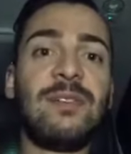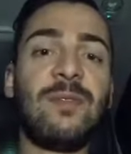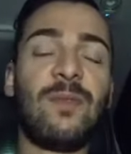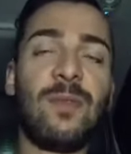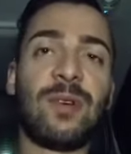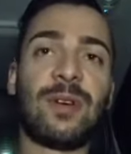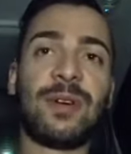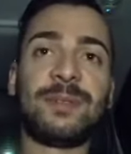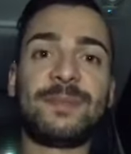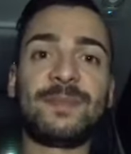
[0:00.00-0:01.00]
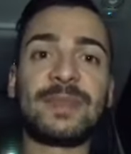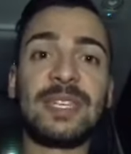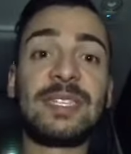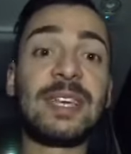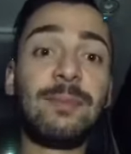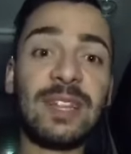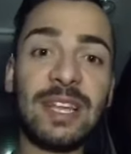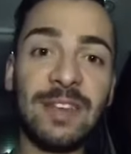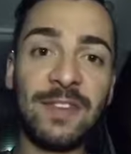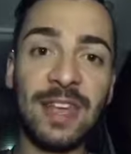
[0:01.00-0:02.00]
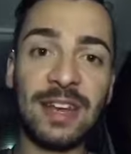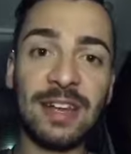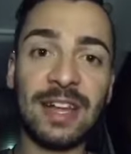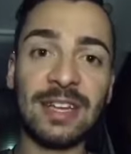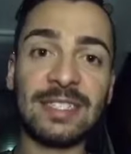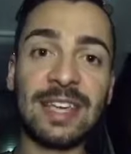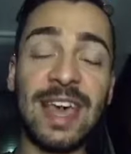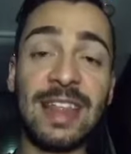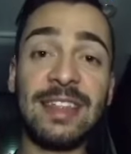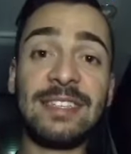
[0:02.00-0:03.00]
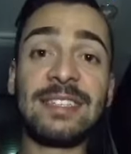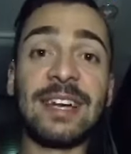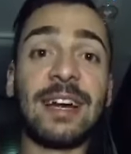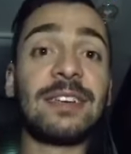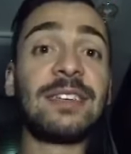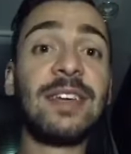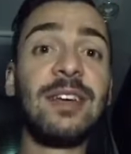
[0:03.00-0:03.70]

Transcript: or a samba de gafieira class at the start.